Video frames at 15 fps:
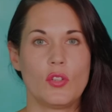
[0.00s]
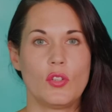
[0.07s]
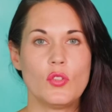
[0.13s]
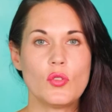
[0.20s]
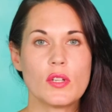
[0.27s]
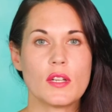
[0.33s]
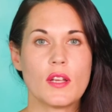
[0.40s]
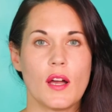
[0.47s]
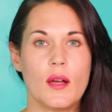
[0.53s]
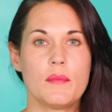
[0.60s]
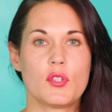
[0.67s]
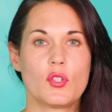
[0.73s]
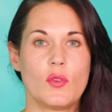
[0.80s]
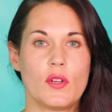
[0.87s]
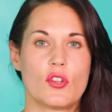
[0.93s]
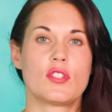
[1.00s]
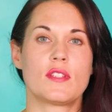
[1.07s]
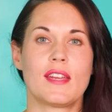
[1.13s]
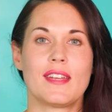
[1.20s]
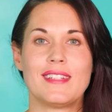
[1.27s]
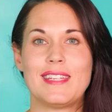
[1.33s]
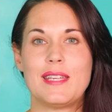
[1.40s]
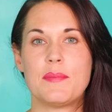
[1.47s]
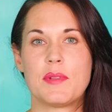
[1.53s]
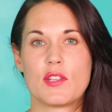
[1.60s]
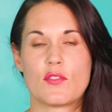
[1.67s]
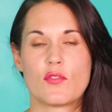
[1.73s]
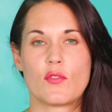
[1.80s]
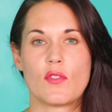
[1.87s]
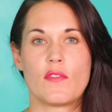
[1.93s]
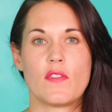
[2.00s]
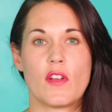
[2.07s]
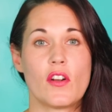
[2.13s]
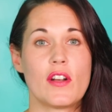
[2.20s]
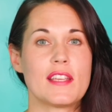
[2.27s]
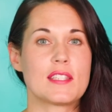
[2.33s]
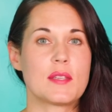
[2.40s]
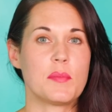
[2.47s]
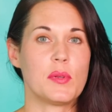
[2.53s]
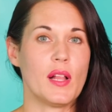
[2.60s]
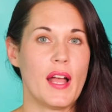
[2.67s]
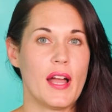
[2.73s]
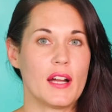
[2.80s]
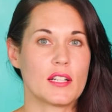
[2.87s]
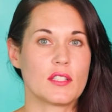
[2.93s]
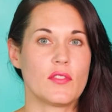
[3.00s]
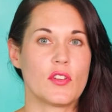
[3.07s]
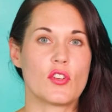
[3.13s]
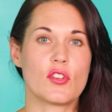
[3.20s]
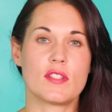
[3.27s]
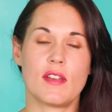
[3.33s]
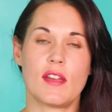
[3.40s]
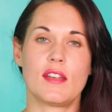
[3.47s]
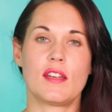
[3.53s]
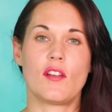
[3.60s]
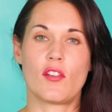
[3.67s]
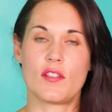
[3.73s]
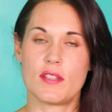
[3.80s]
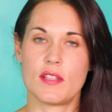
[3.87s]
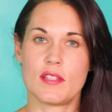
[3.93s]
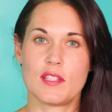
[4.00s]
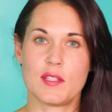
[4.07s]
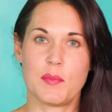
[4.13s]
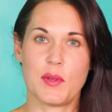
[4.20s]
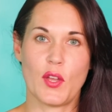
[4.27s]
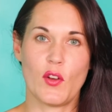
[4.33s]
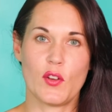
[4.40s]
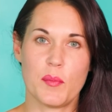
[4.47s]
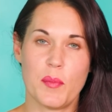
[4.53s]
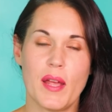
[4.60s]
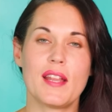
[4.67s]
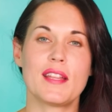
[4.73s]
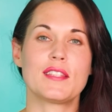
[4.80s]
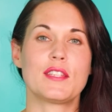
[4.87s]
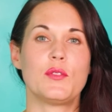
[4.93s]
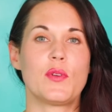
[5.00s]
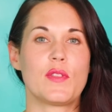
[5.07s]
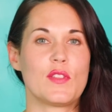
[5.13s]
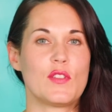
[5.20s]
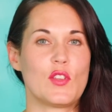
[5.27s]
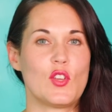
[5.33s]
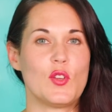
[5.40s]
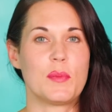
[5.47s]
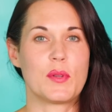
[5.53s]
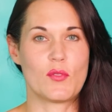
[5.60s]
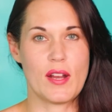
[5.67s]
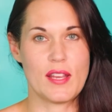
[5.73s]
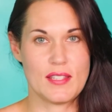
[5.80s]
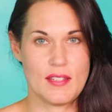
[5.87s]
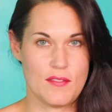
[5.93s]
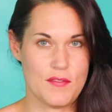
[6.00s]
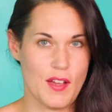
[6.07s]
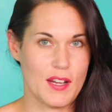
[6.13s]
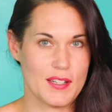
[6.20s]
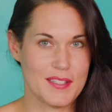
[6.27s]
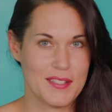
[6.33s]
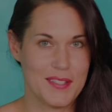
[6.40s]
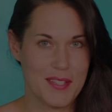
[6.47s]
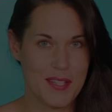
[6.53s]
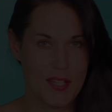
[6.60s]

You could come to understand demons through the very simple act of understanding narcissism and codependency within the human race, in fact.